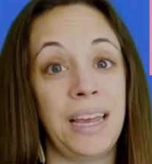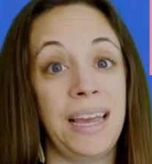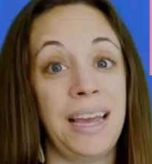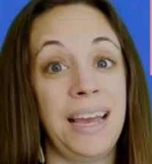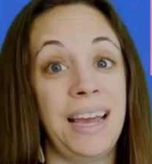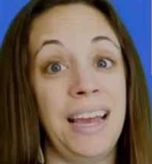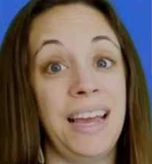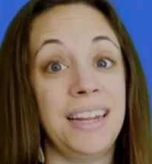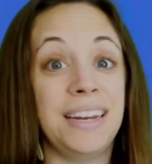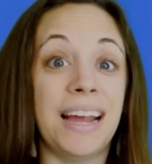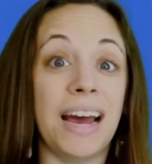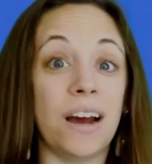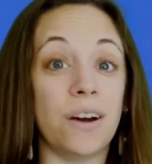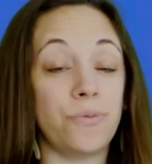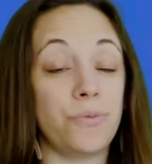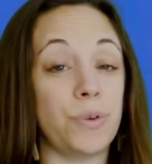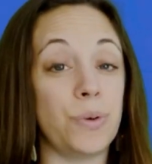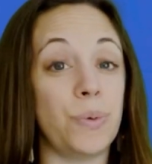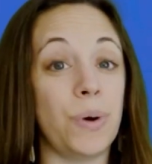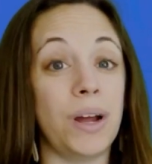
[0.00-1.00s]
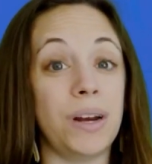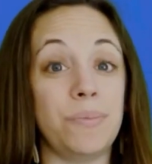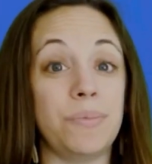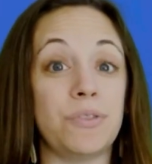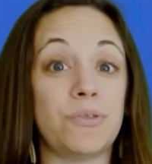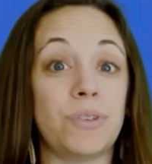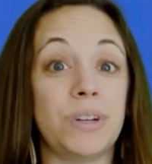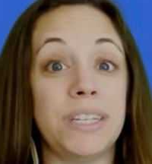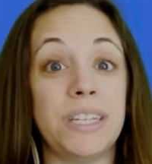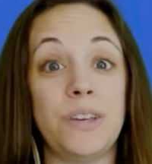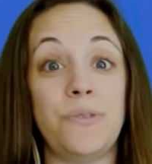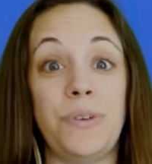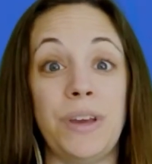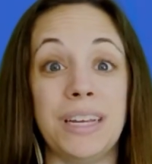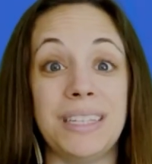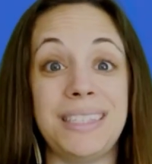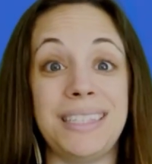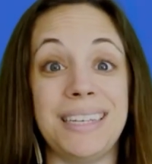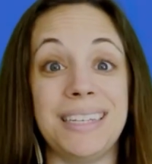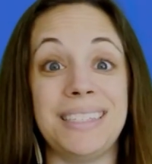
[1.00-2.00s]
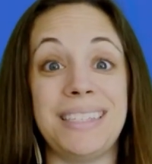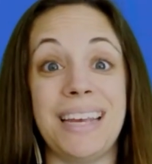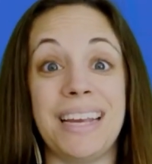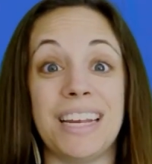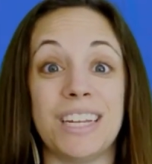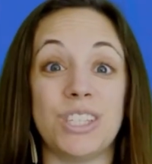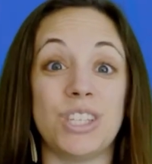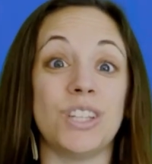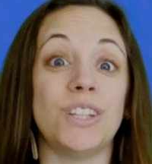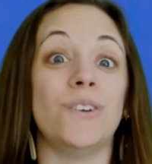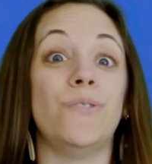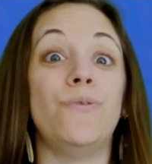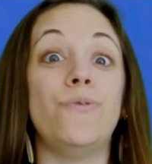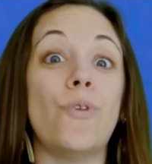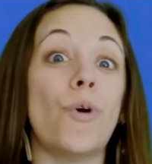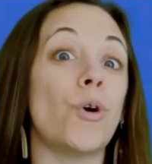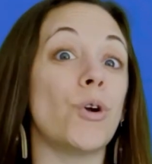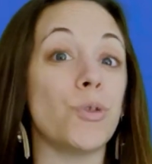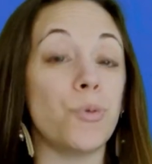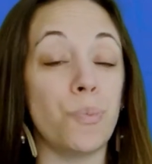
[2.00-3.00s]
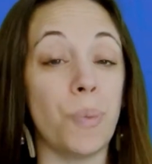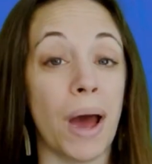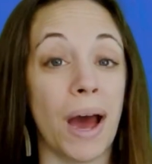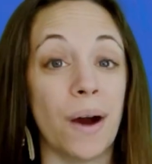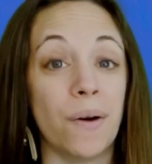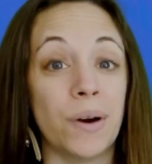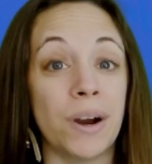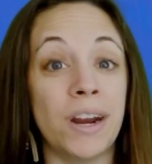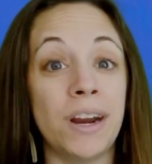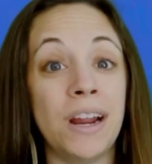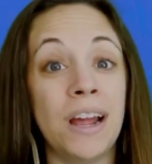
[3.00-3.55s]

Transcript: Now, if we want to be really fancy and take it to the fourth power,